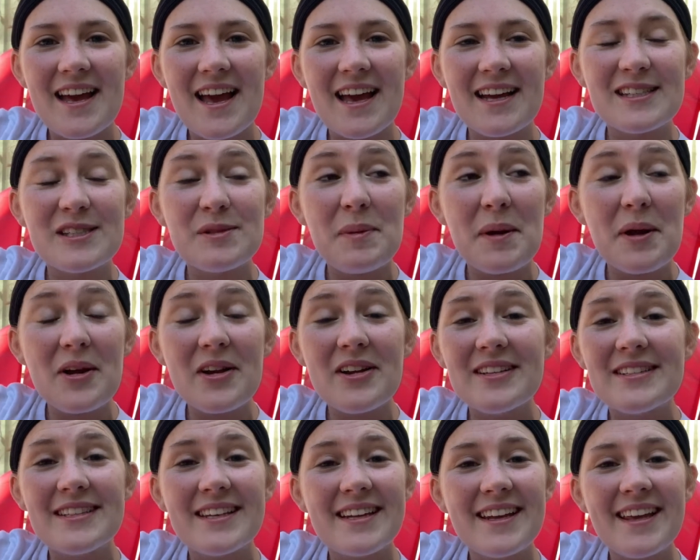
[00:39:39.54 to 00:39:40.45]

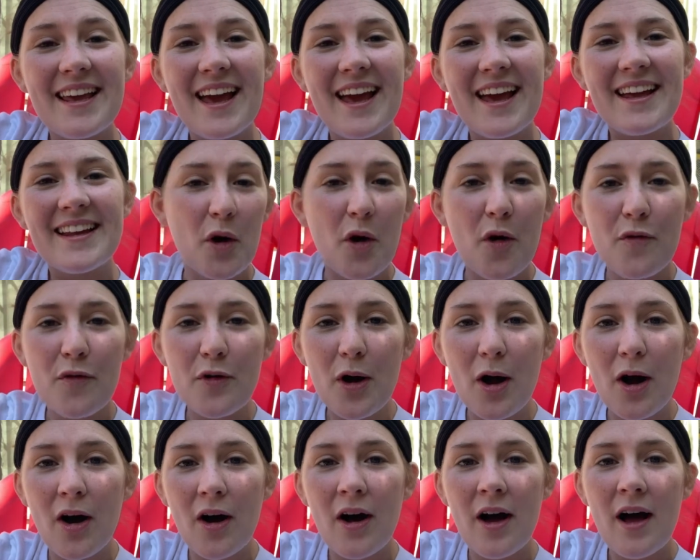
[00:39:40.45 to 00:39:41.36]
experience it again.
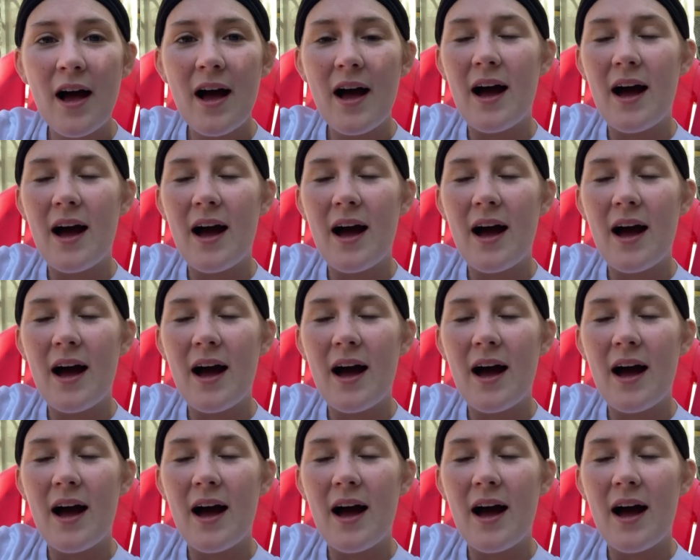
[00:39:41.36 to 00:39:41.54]
Overall,